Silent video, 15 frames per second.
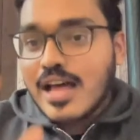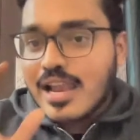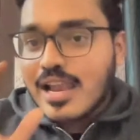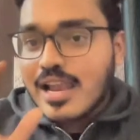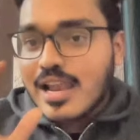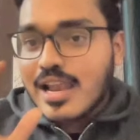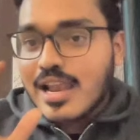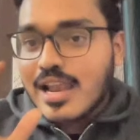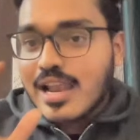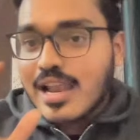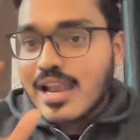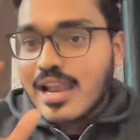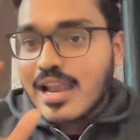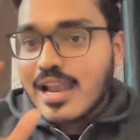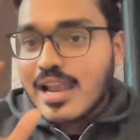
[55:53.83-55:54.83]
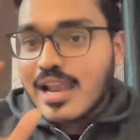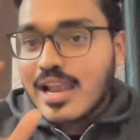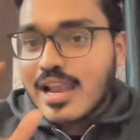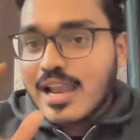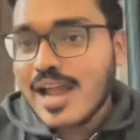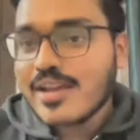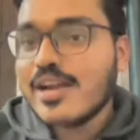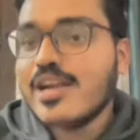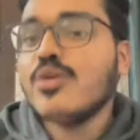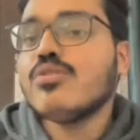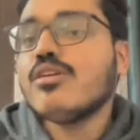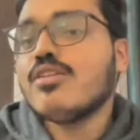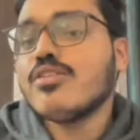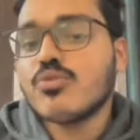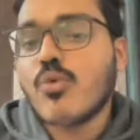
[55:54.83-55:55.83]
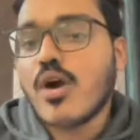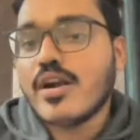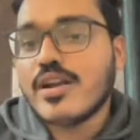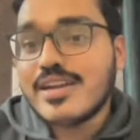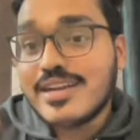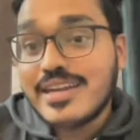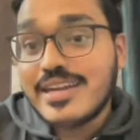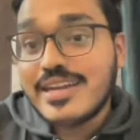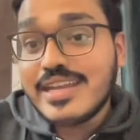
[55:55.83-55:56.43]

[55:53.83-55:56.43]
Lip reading: like I mentioned, our target user is what?